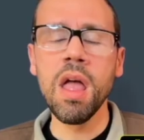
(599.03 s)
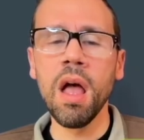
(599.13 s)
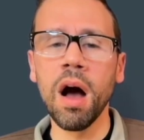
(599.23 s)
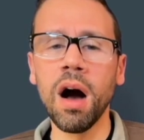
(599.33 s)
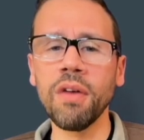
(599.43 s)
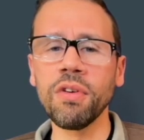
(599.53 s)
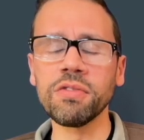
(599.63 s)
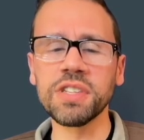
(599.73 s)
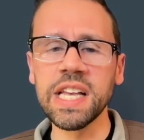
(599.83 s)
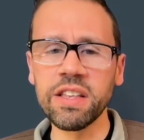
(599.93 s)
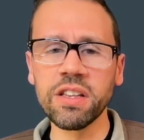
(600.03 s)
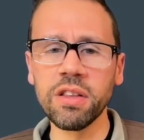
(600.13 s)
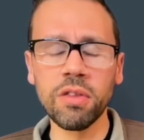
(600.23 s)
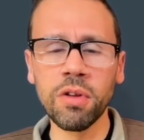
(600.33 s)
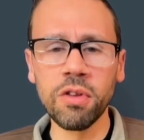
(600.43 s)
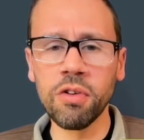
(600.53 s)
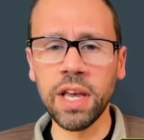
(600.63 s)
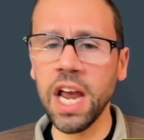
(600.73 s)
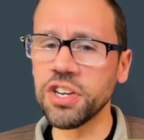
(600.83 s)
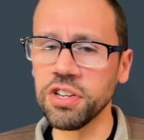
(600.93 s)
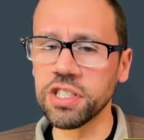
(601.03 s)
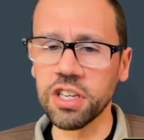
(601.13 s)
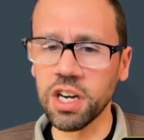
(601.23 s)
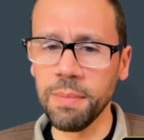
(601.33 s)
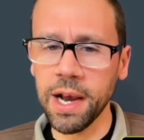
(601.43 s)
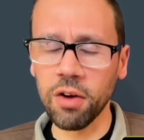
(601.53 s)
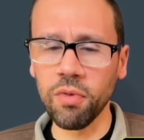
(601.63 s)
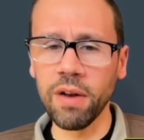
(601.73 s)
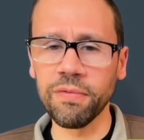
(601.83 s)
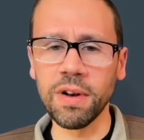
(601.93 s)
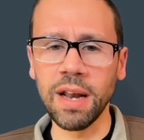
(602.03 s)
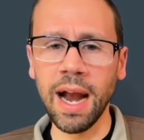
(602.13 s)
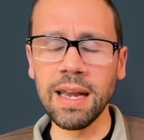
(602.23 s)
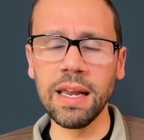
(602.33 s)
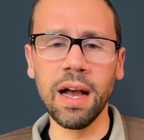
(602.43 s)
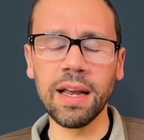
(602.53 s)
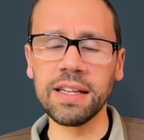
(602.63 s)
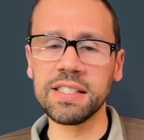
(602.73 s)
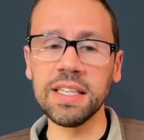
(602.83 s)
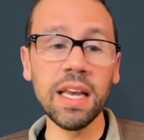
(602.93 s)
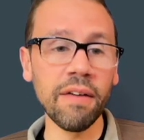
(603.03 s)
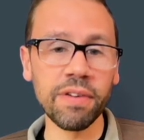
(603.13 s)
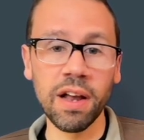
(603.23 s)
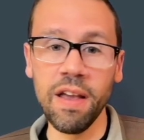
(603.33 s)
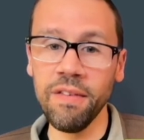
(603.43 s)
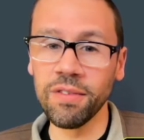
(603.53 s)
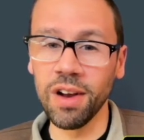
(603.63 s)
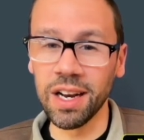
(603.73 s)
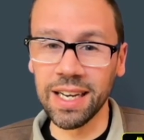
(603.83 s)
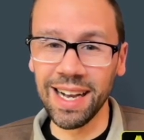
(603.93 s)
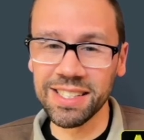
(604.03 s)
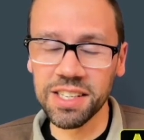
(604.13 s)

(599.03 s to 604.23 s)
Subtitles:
Those inland locations are going to make a run for 90. I could see even Augusta